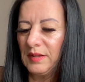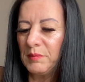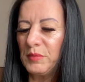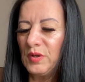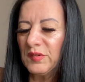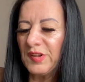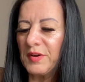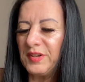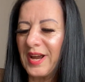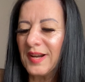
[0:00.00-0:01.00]
Moon
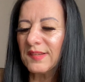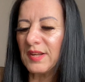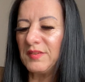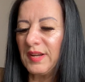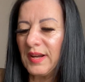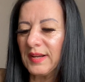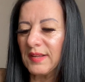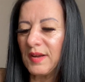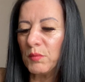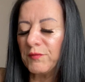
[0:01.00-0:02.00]
zodiac.
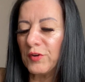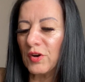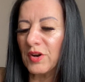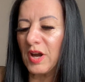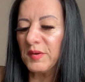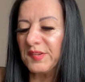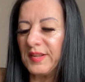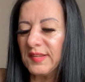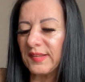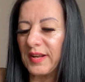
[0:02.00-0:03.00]
Virgo is in
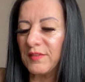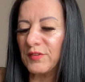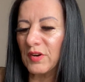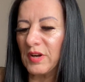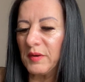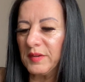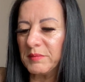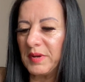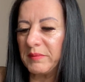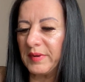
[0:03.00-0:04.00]
the sign of Virgo at the
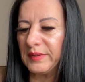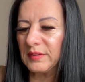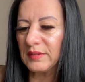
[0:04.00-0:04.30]
moment.